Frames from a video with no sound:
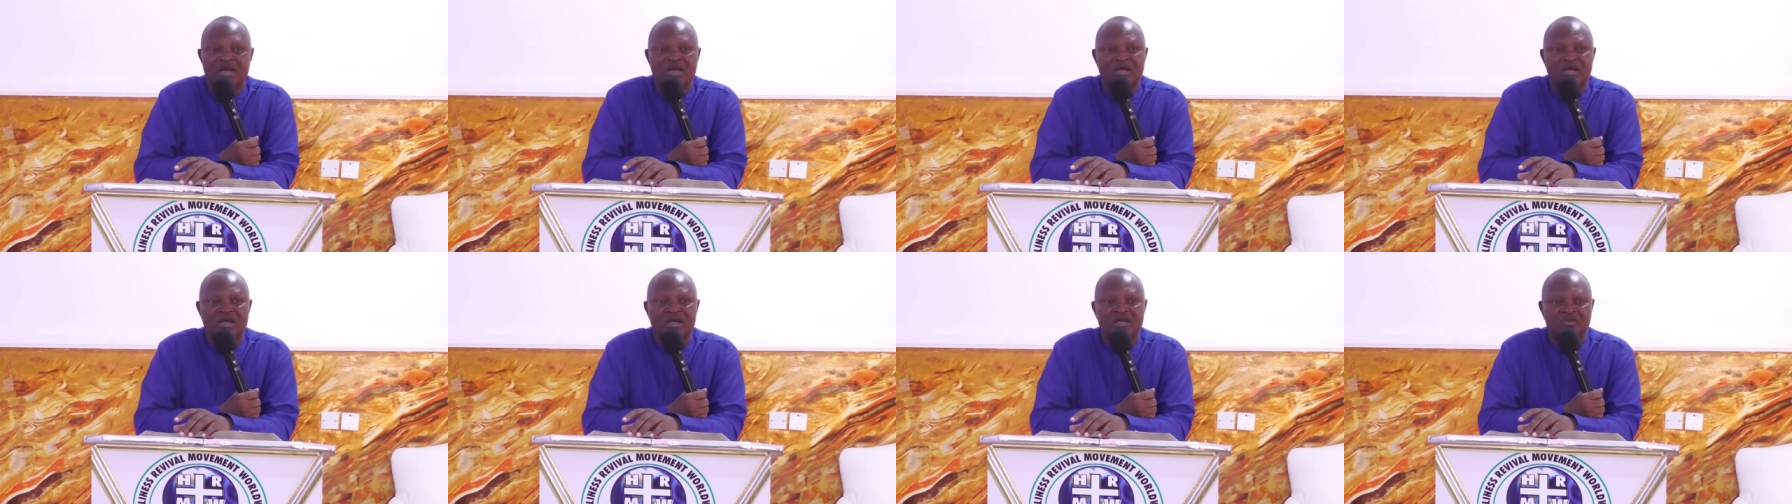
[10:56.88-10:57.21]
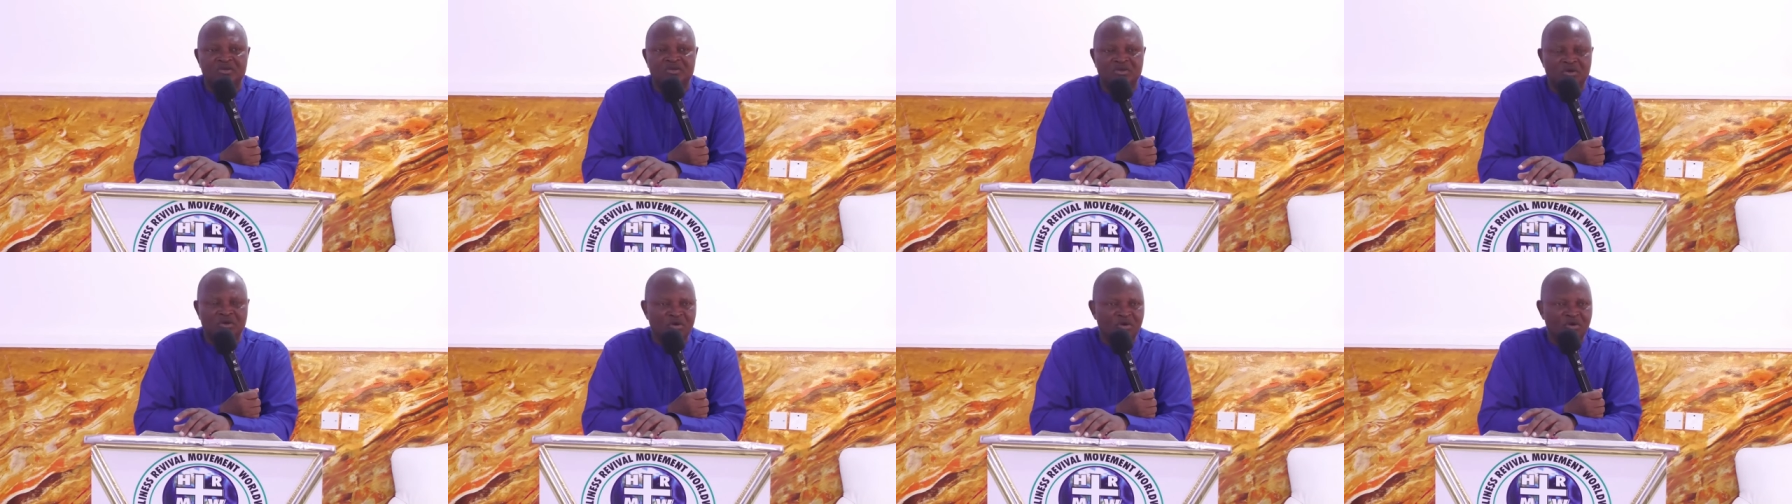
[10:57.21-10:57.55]

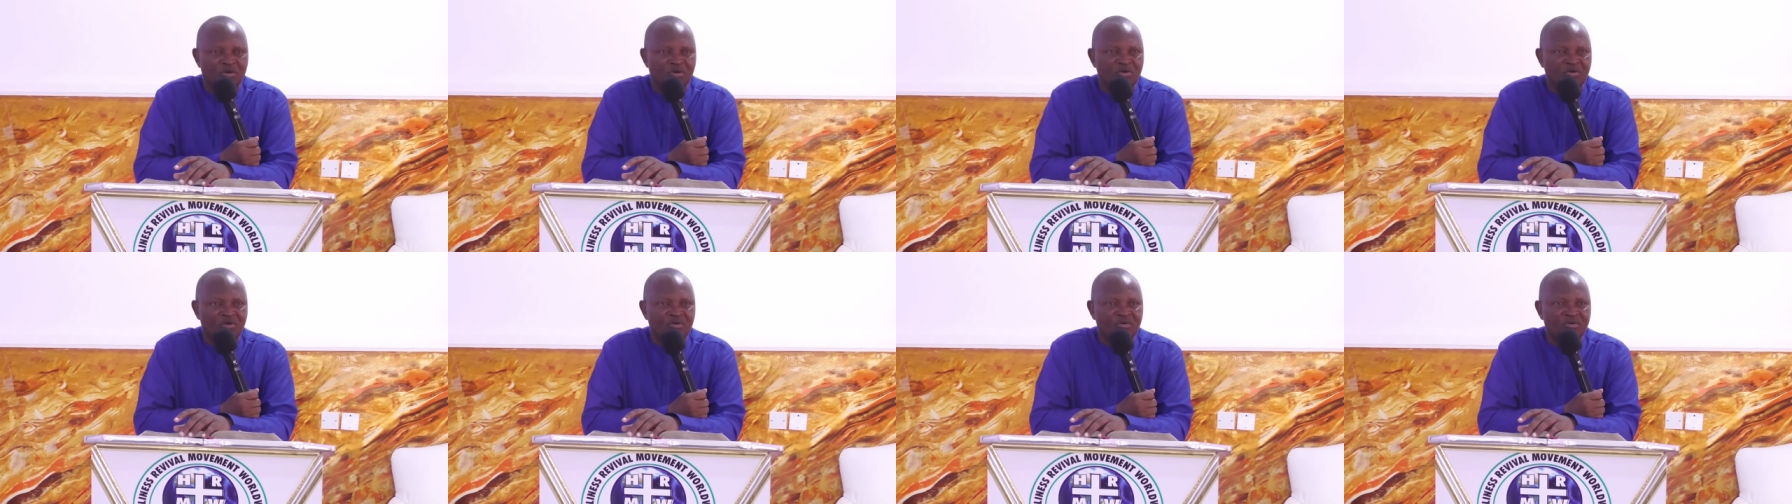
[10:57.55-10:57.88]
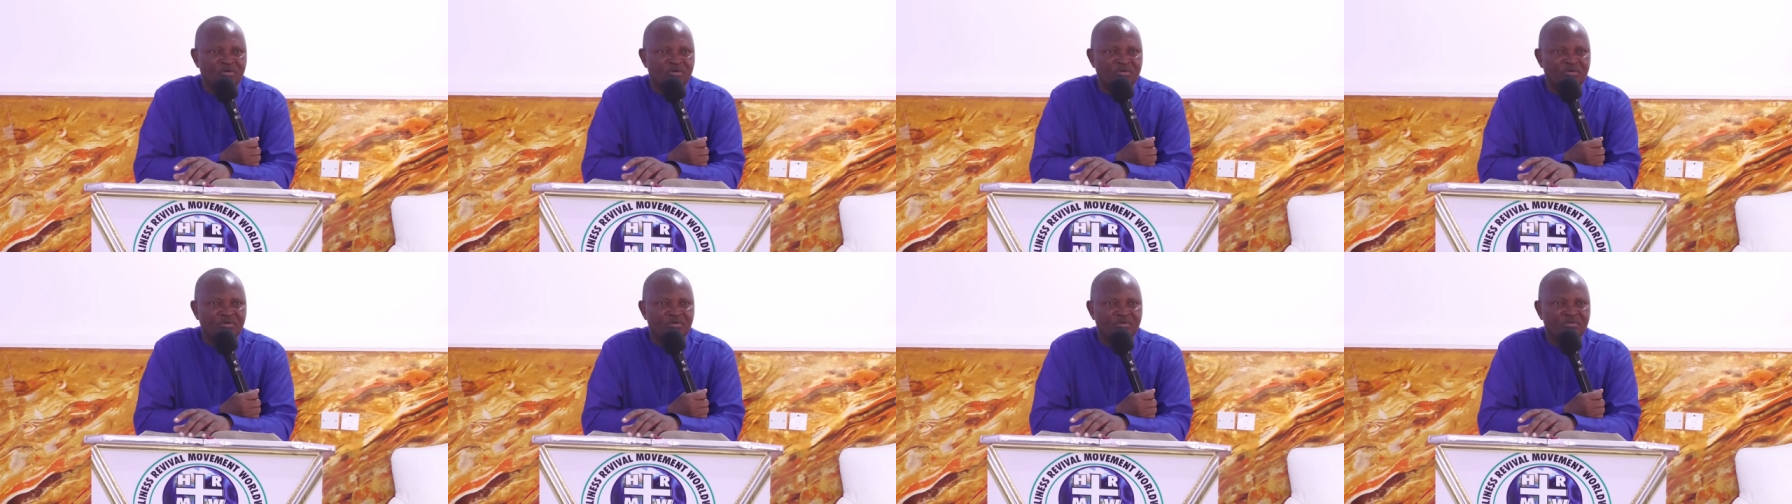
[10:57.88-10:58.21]
So,
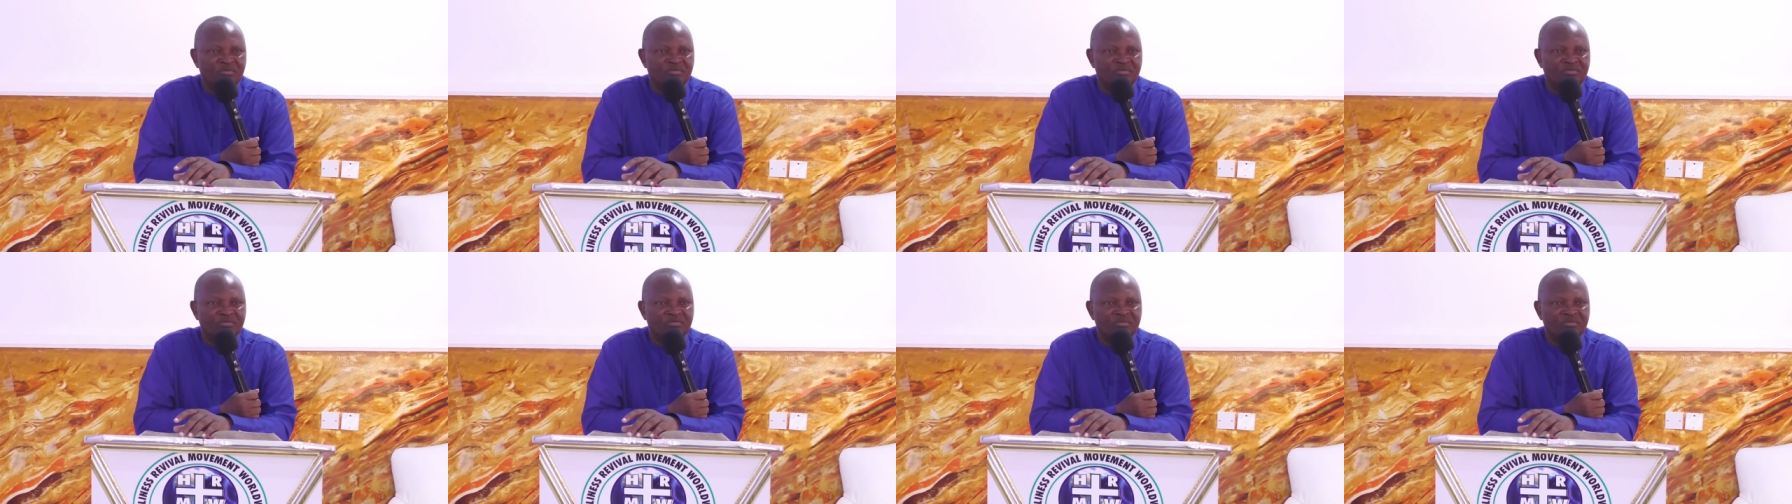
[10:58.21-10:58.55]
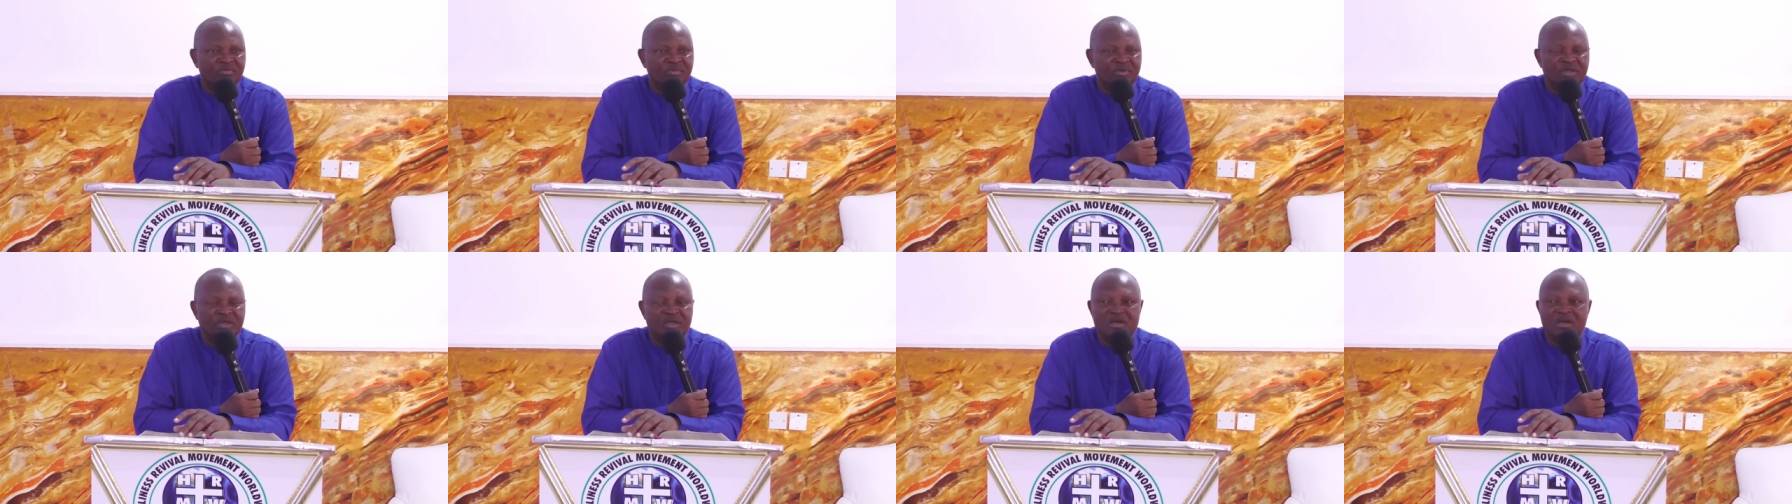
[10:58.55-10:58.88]

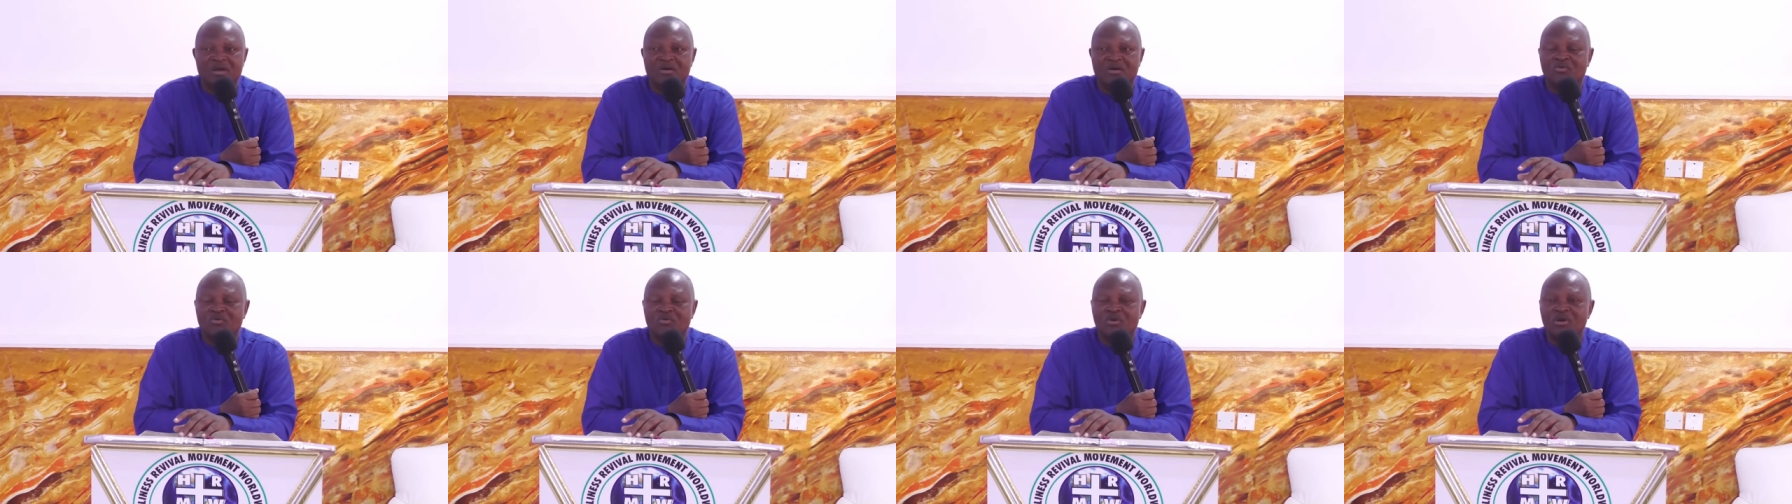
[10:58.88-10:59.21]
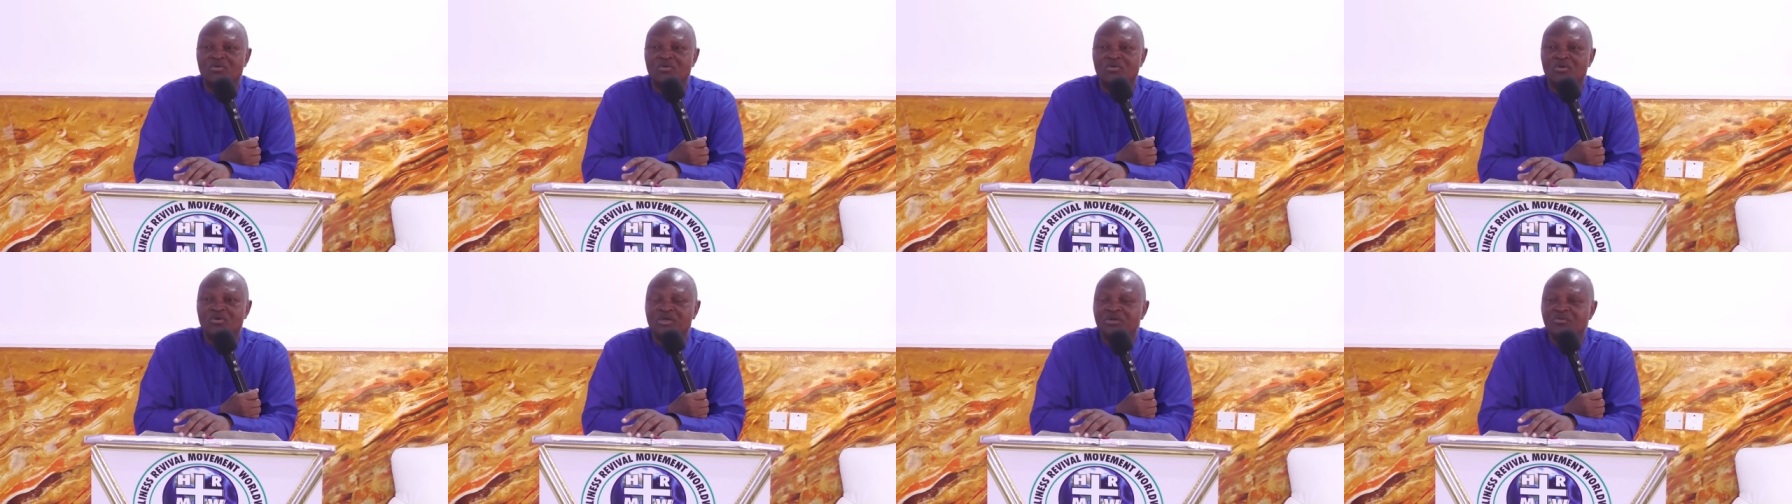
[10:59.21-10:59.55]
we
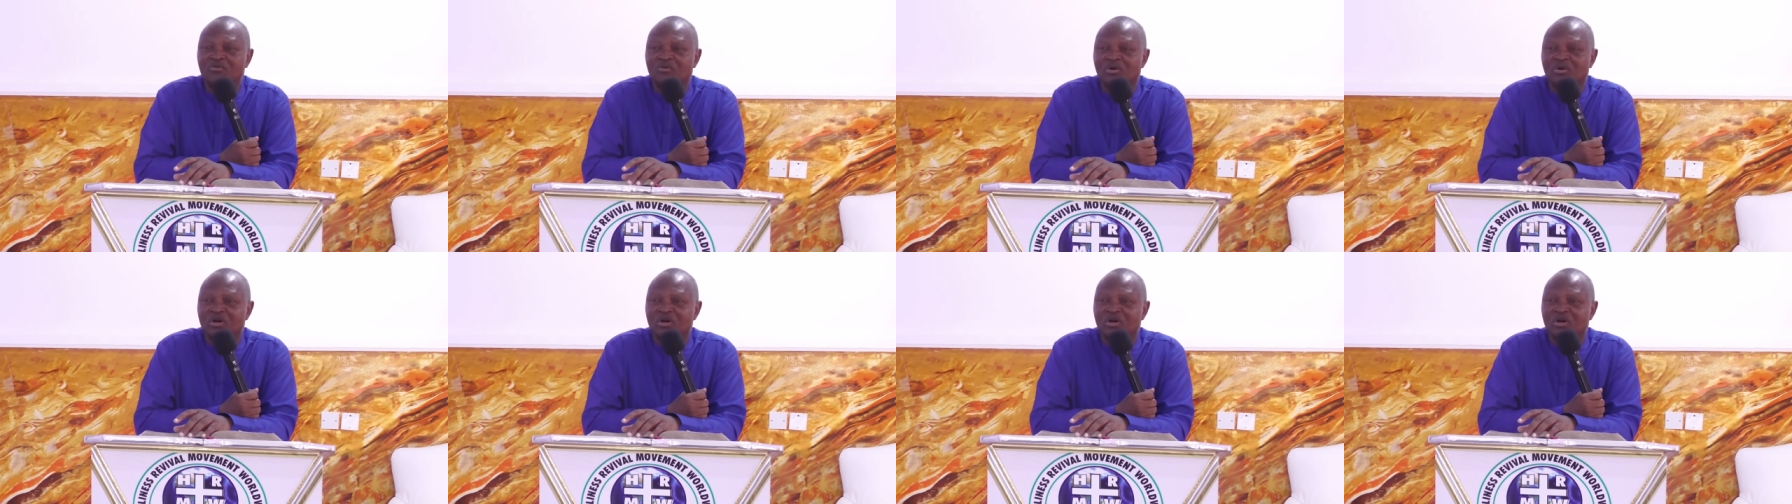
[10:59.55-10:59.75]
wouldn't want